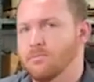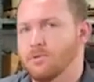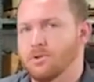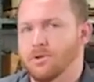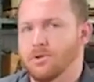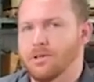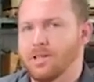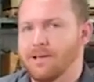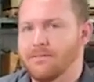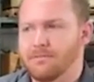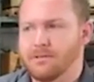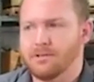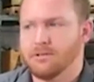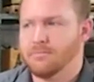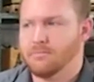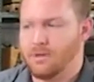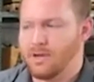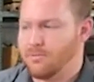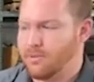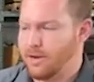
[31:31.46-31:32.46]
your left,
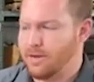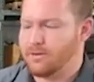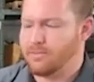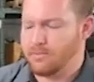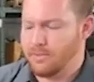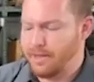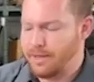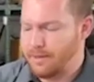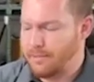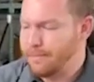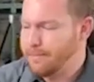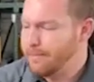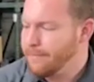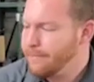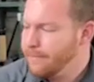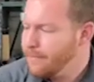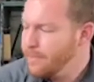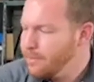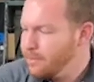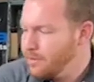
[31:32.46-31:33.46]
my right, yeah.
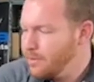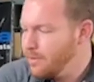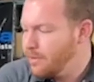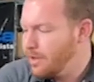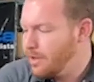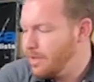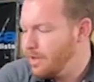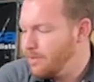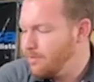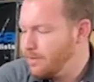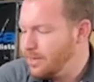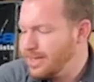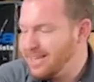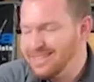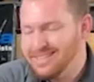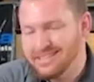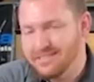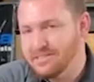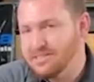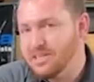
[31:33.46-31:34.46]
I have an
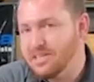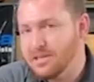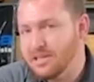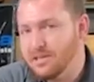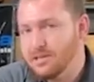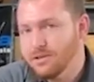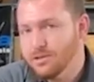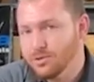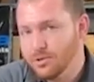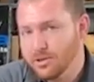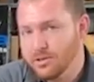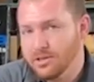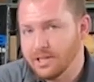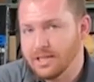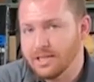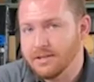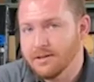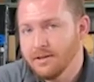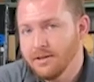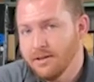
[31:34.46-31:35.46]
NC trunk
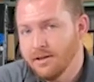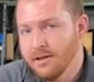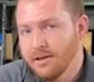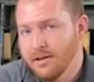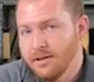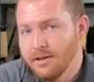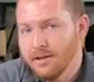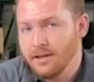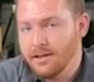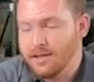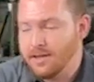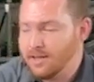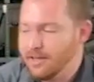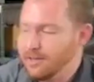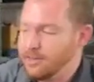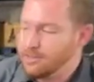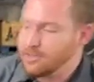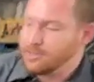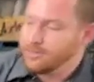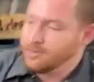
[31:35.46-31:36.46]
lid,
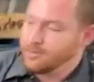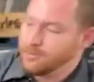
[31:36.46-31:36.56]
and